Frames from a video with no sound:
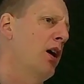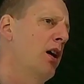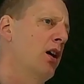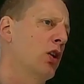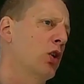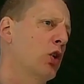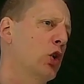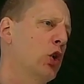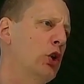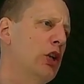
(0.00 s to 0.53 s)

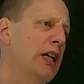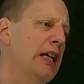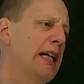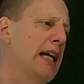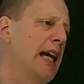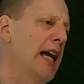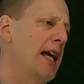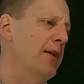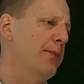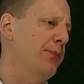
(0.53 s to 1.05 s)
looking
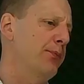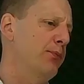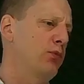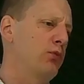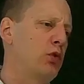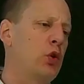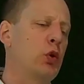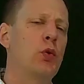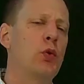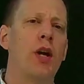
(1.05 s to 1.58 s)
at
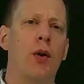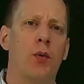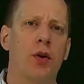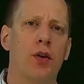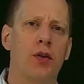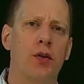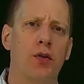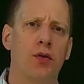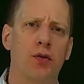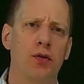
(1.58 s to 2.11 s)
two
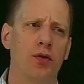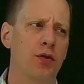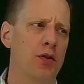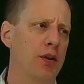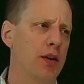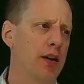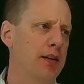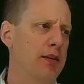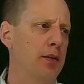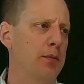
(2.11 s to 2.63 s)
networks
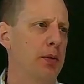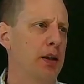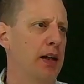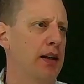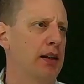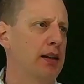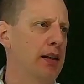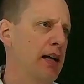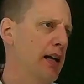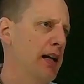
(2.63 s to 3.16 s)
connected by
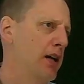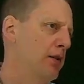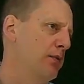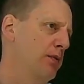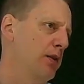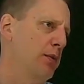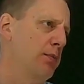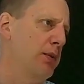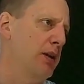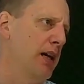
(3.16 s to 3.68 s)
cloud and
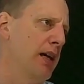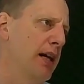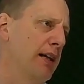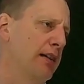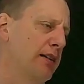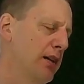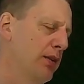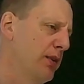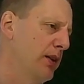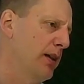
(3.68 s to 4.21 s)
VPN
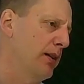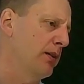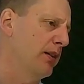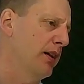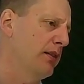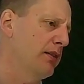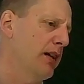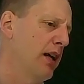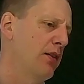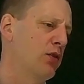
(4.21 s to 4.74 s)
activity,
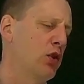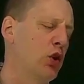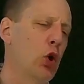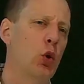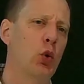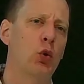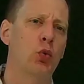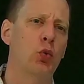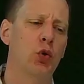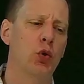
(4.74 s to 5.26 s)
let's kind of
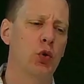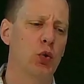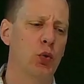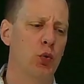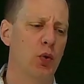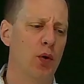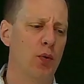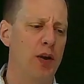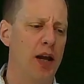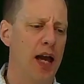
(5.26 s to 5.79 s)
go through
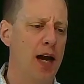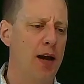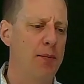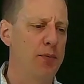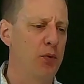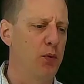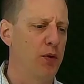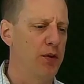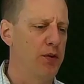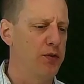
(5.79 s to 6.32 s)
what would
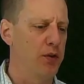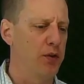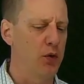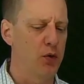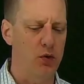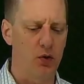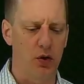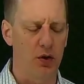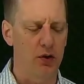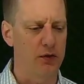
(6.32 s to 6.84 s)
happen with zero
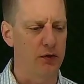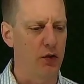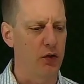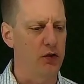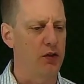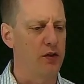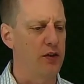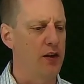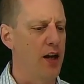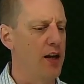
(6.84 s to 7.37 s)
trust
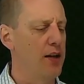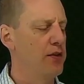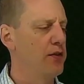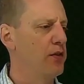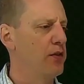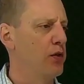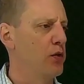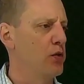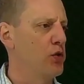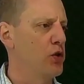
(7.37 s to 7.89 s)
versus non
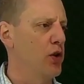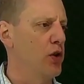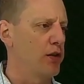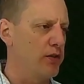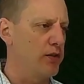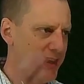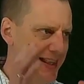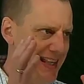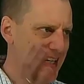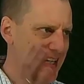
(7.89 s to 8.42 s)
zero trust
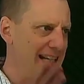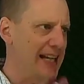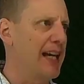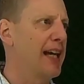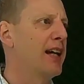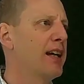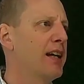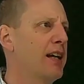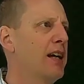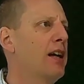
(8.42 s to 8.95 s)

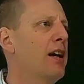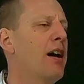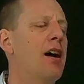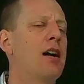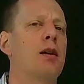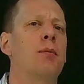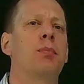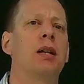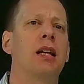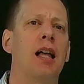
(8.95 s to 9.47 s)
thinking on
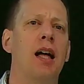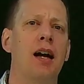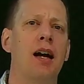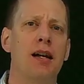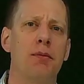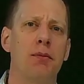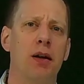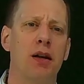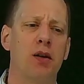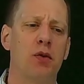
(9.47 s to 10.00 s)

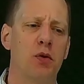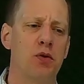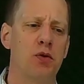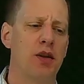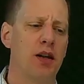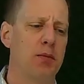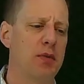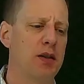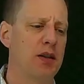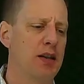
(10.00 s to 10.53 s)
applying
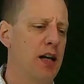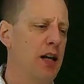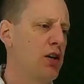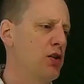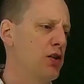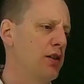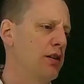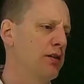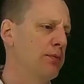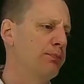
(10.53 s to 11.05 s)

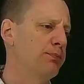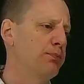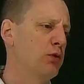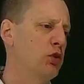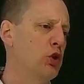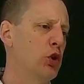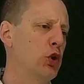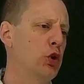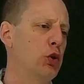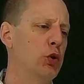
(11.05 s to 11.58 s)
microsegmentation
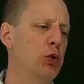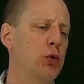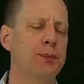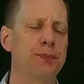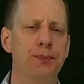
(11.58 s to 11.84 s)
to